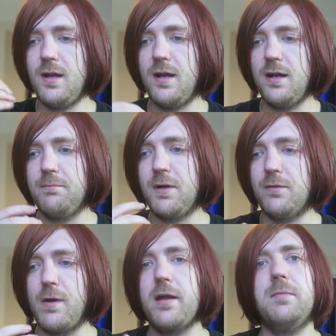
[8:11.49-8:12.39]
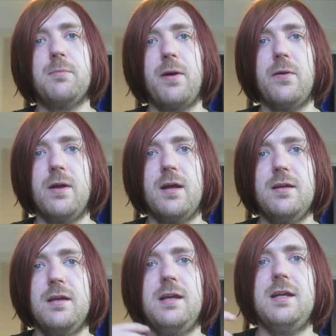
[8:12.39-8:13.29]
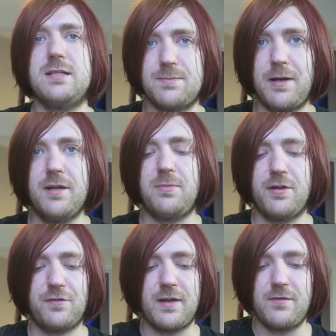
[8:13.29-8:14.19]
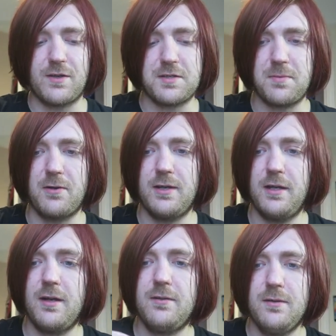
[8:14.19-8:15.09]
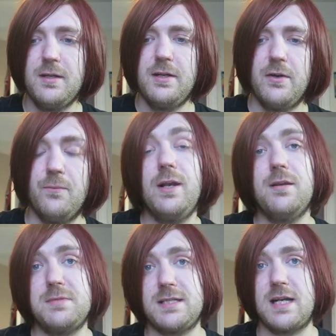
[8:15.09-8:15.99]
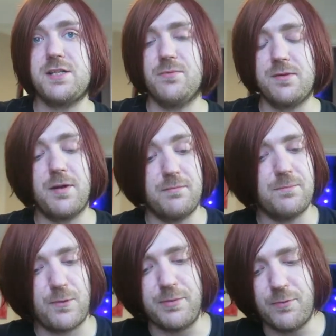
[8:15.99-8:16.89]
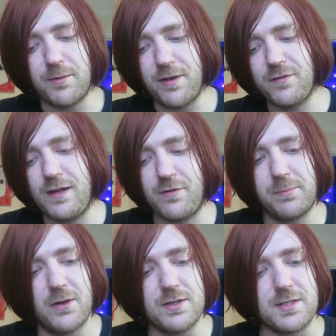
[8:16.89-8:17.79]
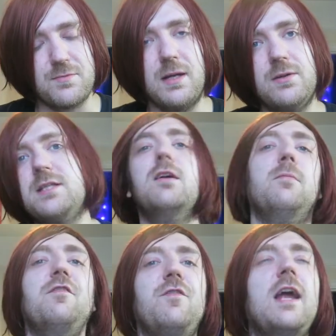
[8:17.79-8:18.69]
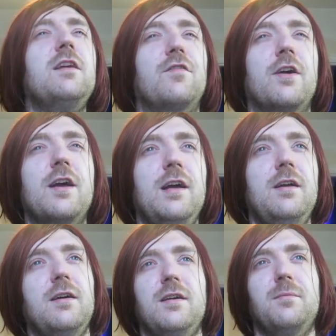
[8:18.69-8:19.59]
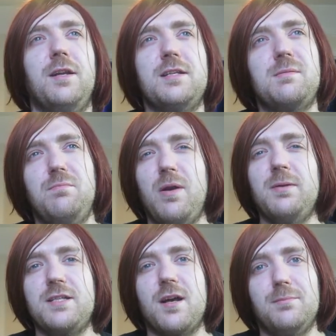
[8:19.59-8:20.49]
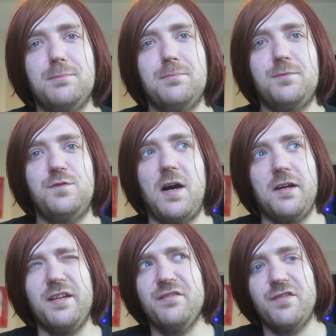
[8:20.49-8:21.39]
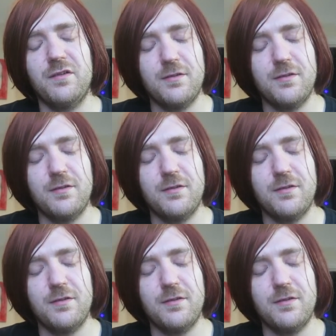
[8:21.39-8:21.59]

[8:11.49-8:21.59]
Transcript: um, a rhyming poet inspired by a free verse poet, you know? And Williams is actually one of my, probably one of my favorite poets as well. He's not my favorite, but he's probably top five